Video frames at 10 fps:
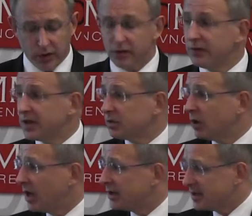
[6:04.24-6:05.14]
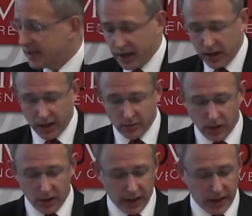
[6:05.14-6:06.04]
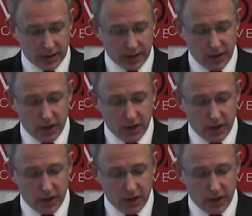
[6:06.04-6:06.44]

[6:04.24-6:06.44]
with the fixed wireless and satellite rollout,